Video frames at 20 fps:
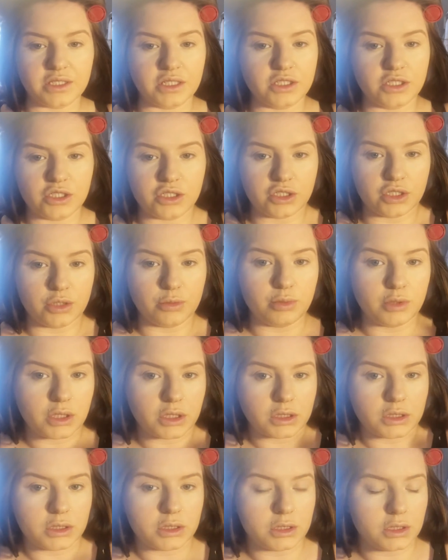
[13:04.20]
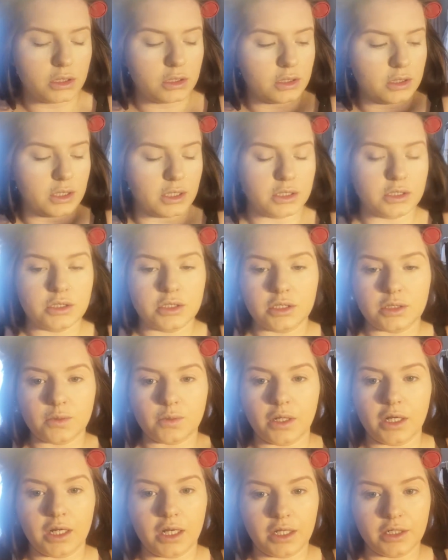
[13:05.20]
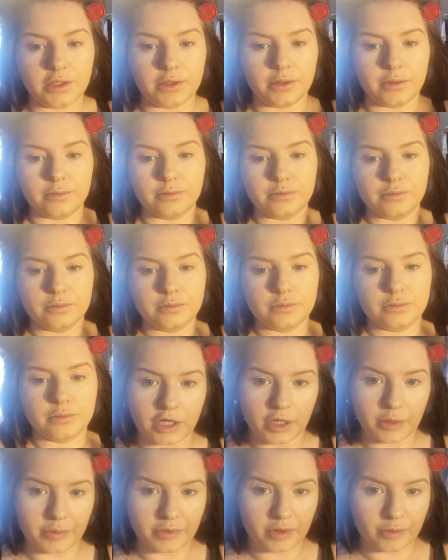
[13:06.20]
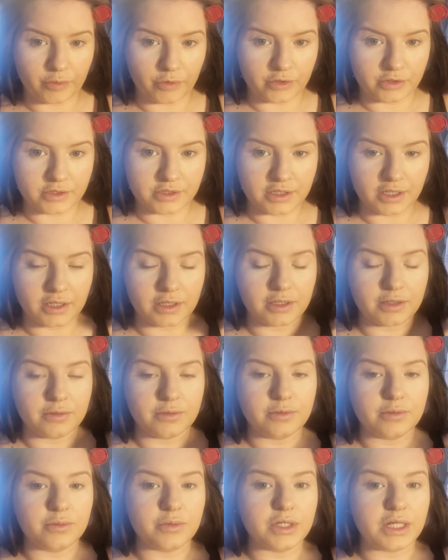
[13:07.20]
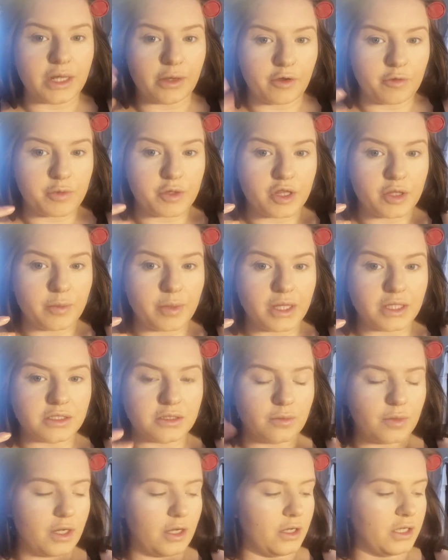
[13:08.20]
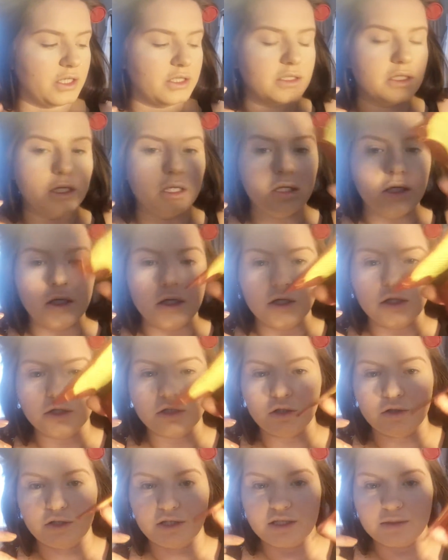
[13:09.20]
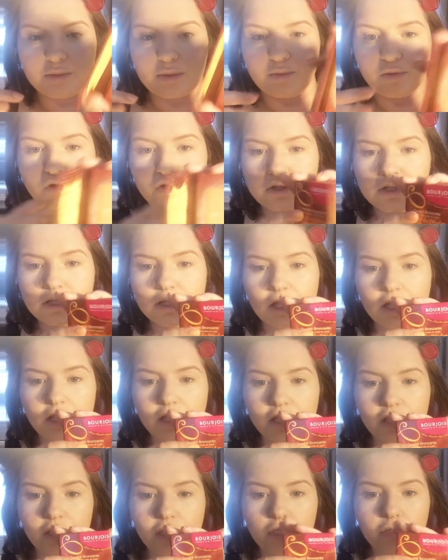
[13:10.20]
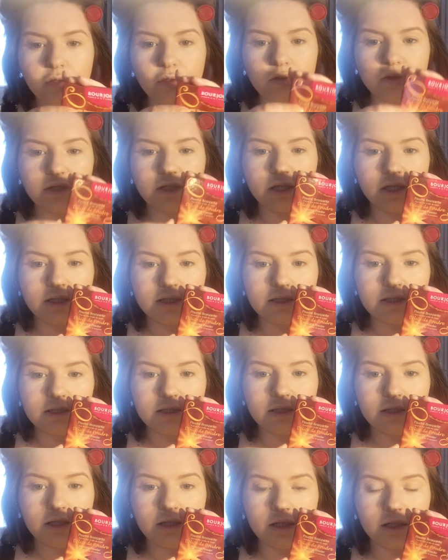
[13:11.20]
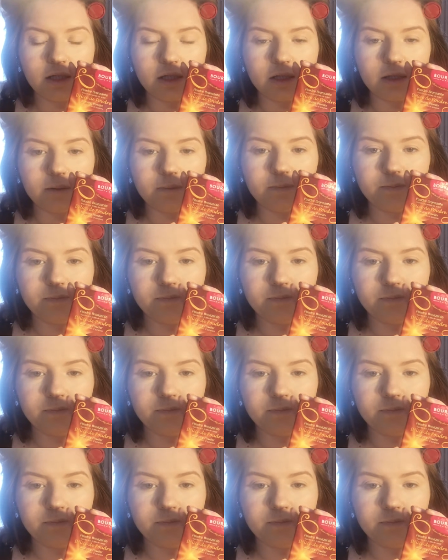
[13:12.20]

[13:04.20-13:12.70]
that's just what I like doing. I'm going with the bronzer. Now I put the base on my eyes. So this is some bronzer that I use. It's the